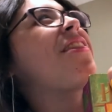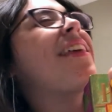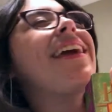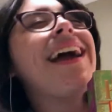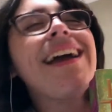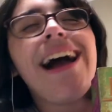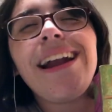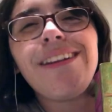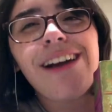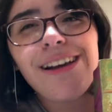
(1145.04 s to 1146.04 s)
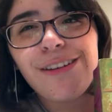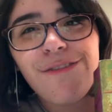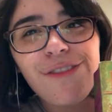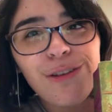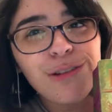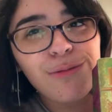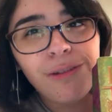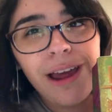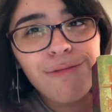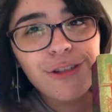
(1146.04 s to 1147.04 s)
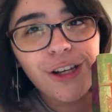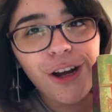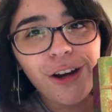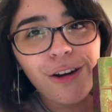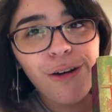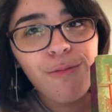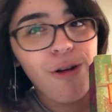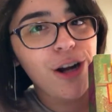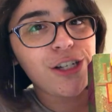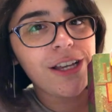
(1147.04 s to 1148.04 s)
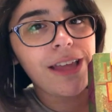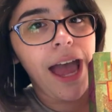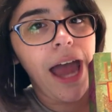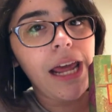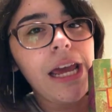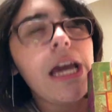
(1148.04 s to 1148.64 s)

think I kind of got confused when I was younger watching that.